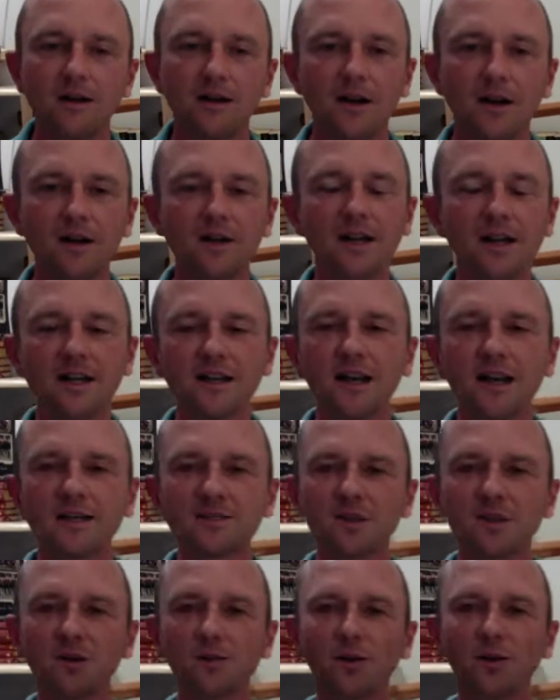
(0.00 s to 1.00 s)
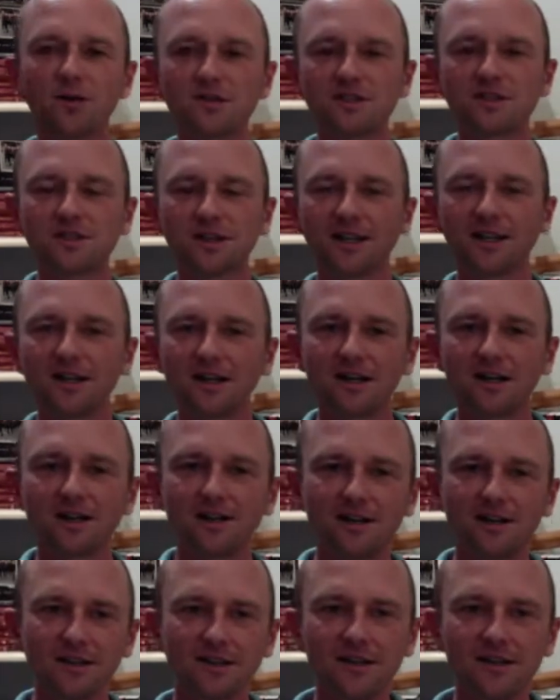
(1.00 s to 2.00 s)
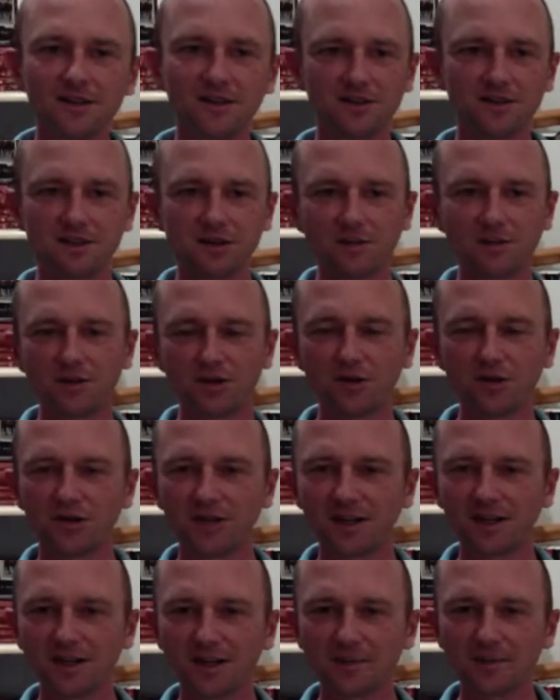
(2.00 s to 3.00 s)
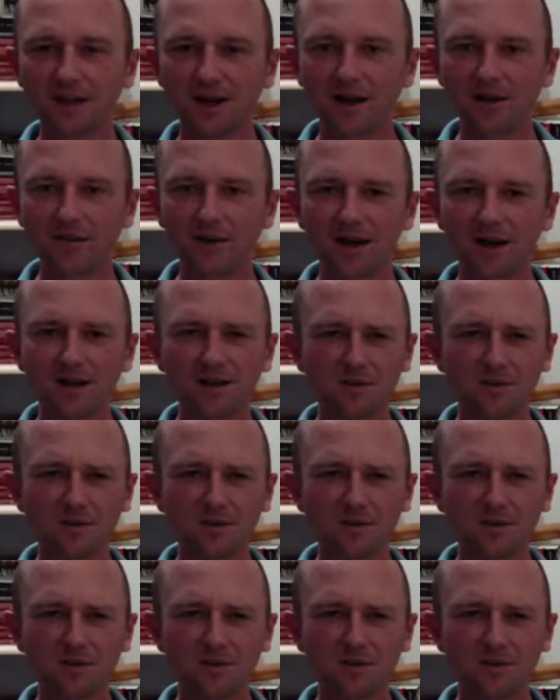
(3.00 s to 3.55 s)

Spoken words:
Okay, and so whilst some of you are thinking about that,